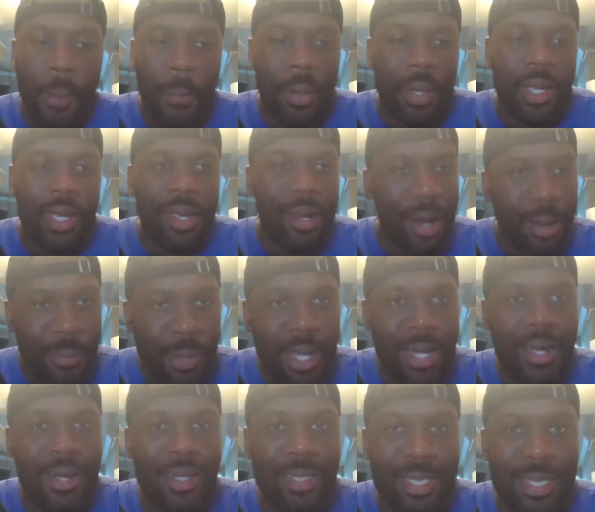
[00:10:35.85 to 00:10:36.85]
But here I'm
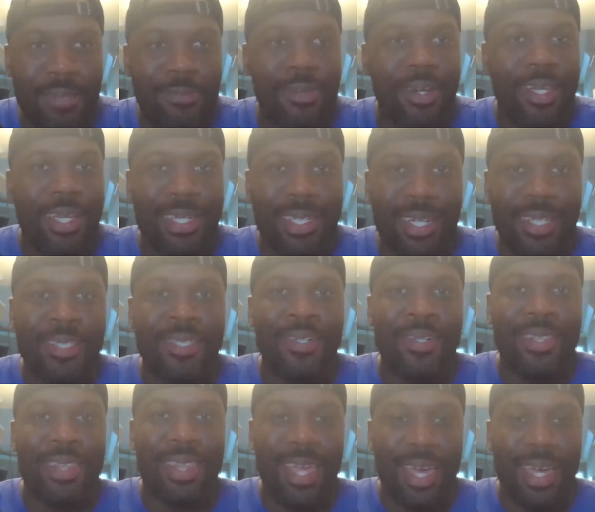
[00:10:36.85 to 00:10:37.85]
like, oh, she really does
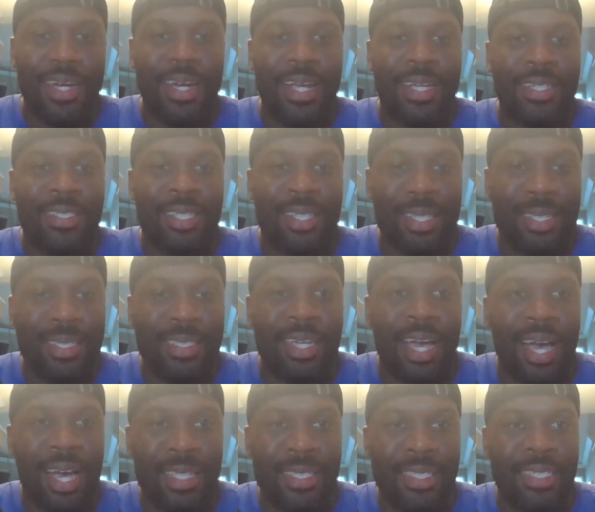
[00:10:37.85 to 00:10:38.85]
her thing next to these
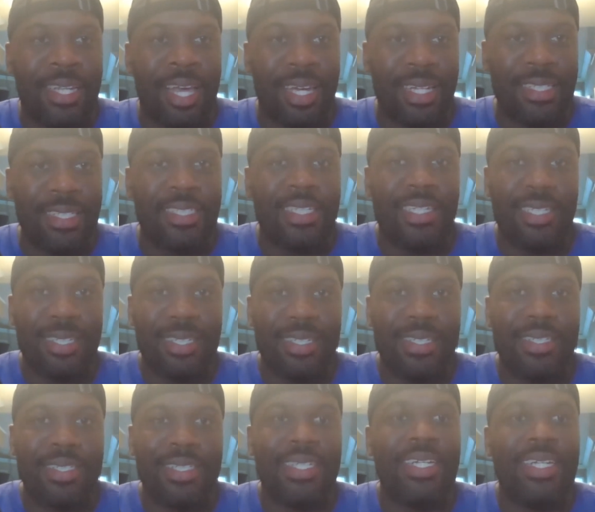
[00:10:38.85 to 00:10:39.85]
guys, and like she